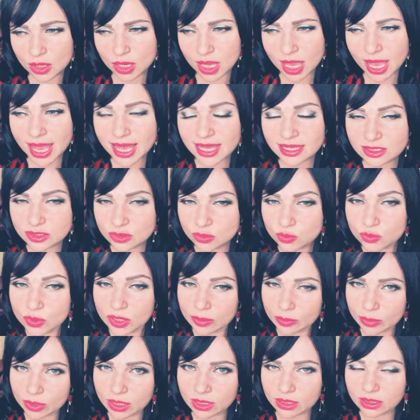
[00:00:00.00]
as
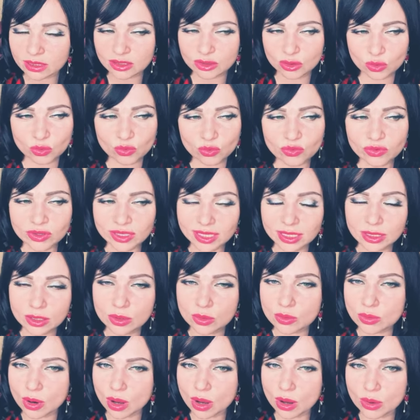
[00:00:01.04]
women we
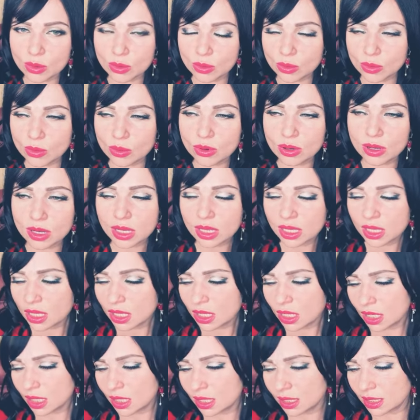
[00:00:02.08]
grow
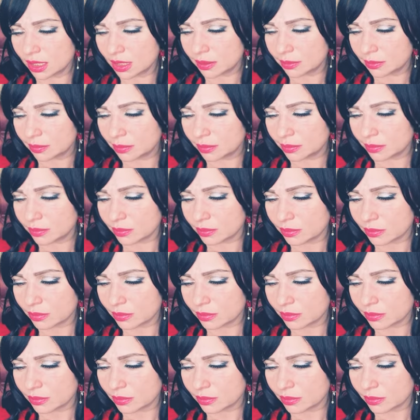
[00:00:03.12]
um